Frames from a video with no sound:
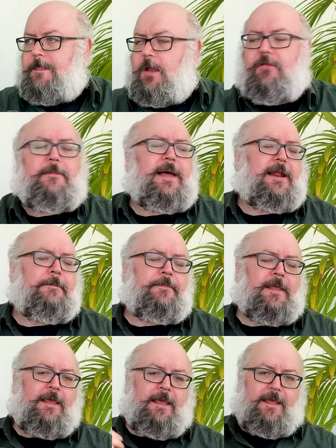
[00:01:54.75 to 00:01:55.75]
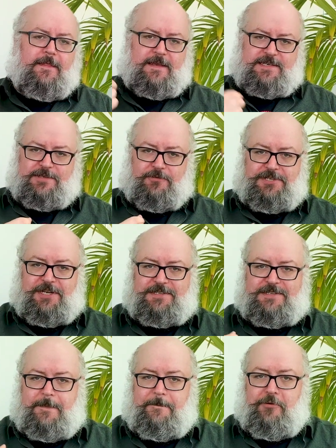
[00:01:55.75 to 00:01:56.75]
On the palate, that saltiness
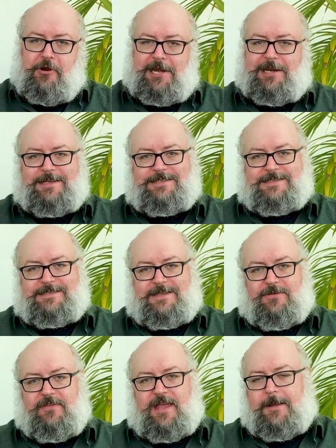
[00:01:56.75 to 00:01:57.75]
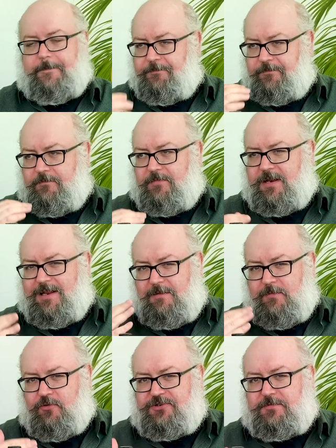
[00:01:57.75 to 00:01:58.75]
and that brininess is still there, but a little
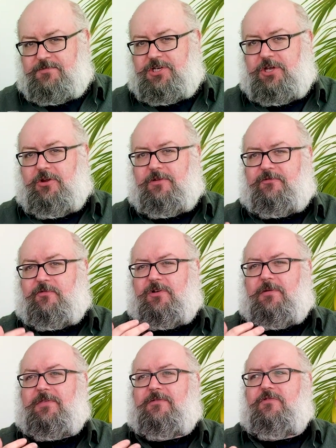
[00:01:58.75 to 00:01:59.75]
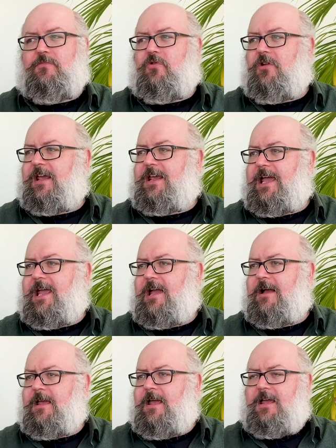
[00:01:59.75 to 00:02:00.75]
bit more subdued and sort of coming through more like
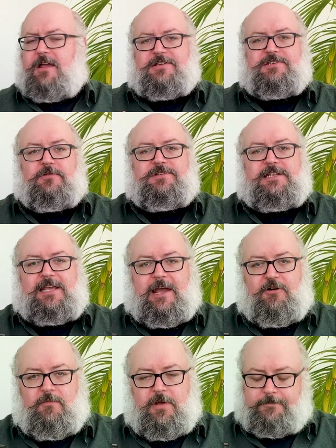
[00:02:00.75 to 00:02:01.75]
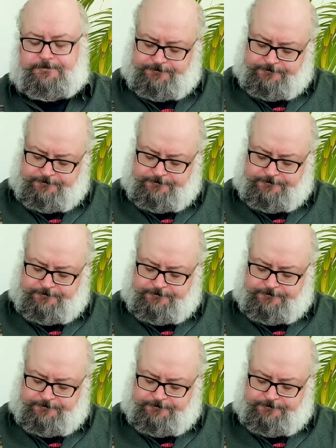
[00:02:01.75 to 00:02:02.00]
a salted caramel.